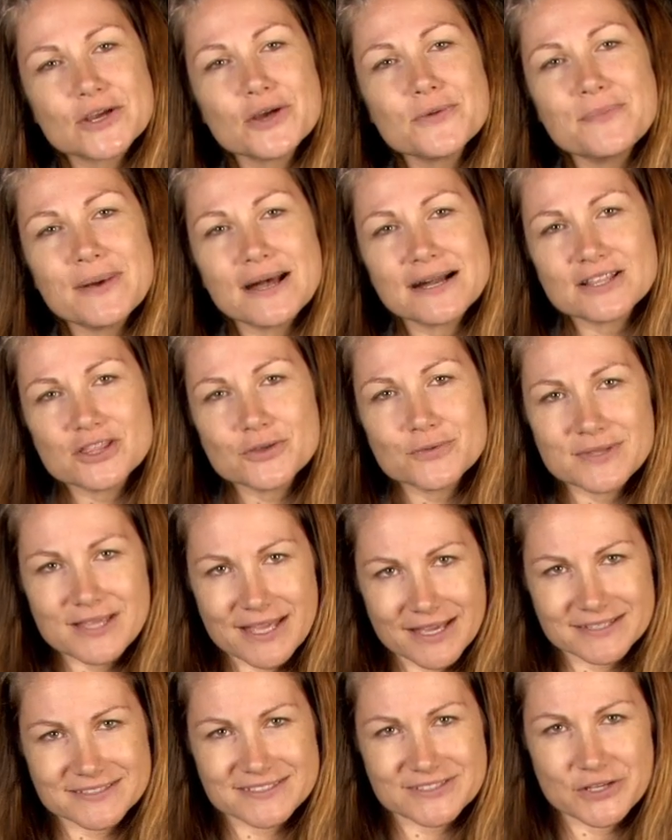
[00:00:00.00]
go back to
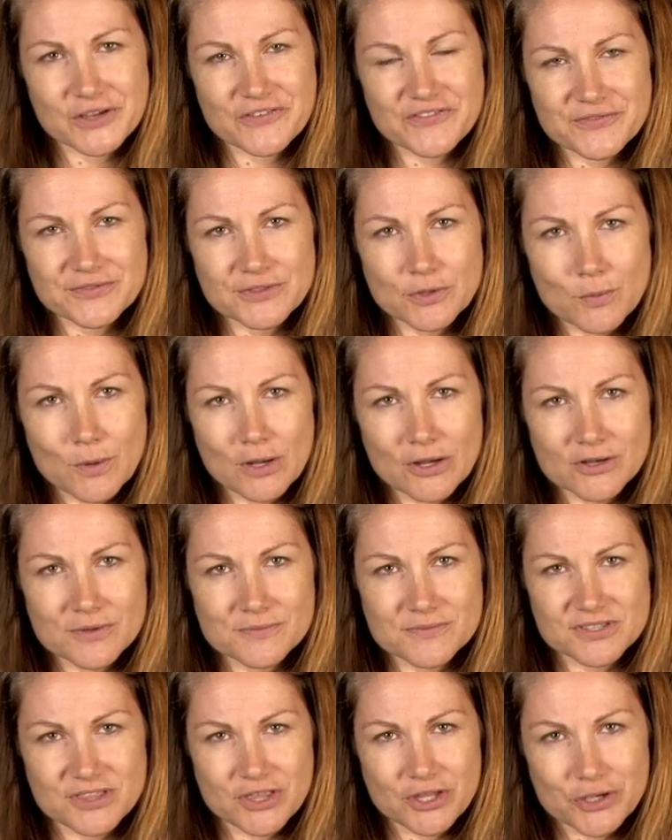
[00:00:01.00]
an excerpt from the
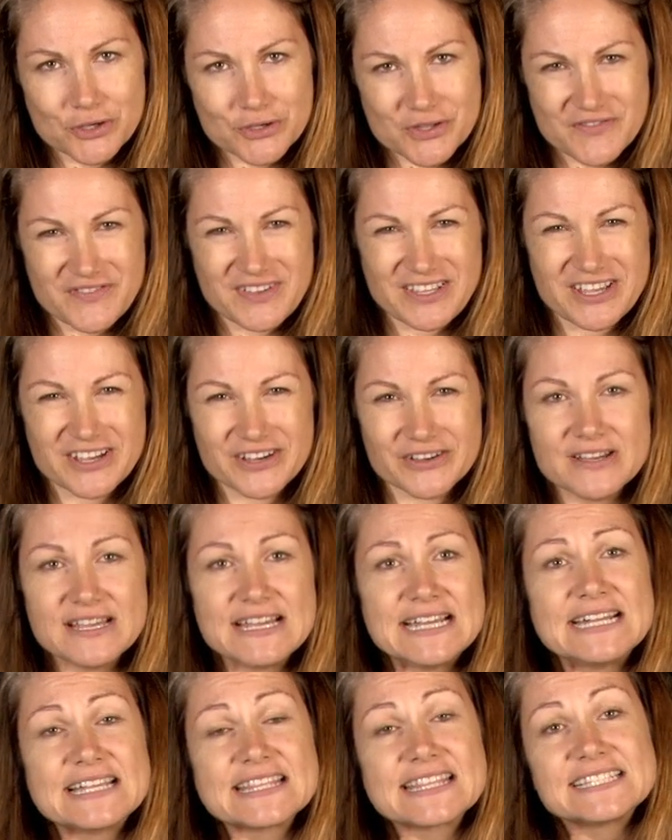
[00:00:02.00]
Welcome to the Unit video
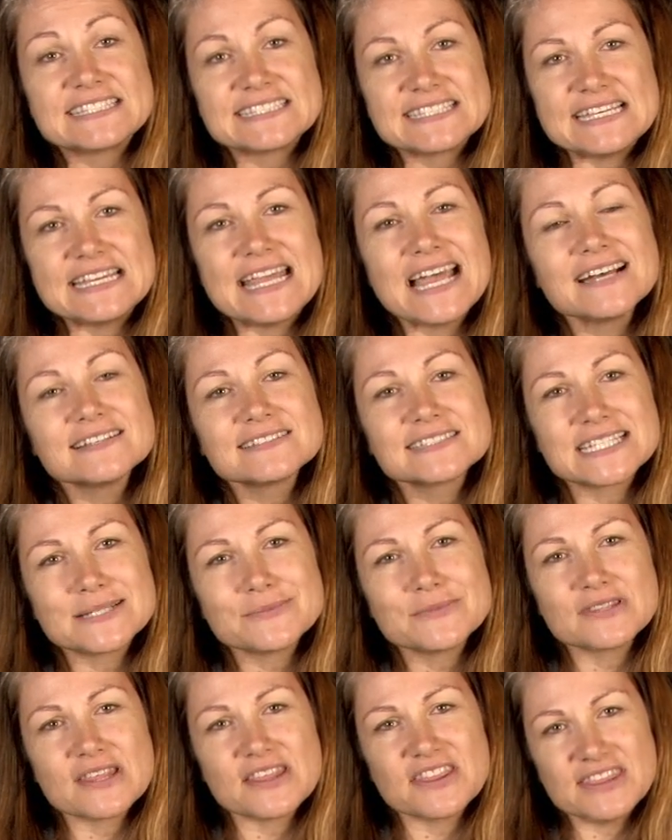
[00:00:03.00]
to see how
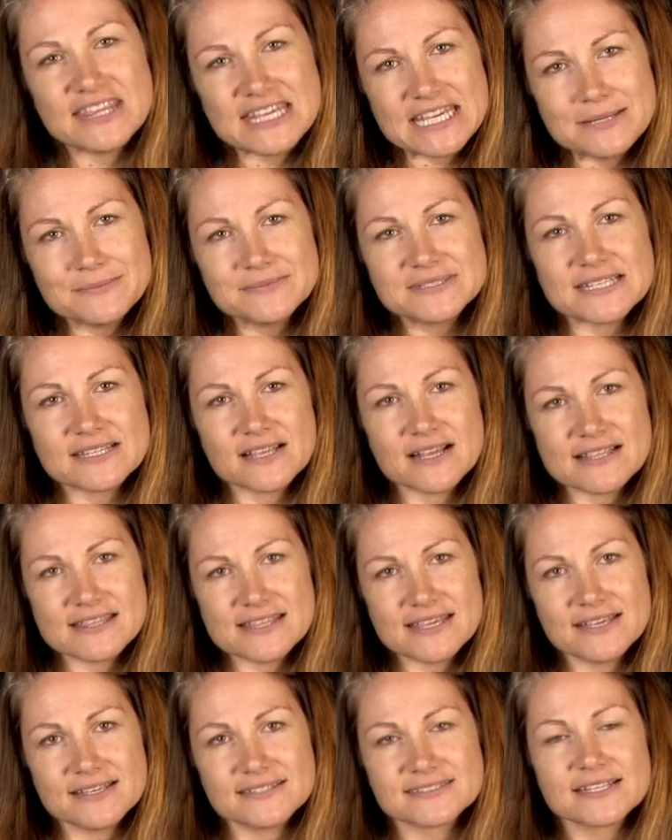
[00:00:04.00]
some of the themes and
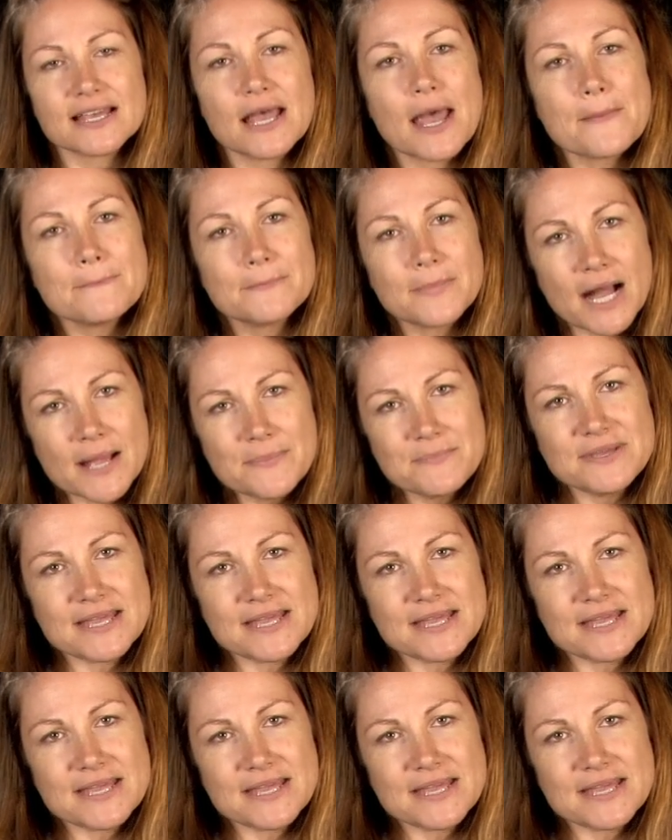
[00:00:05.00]
ideas might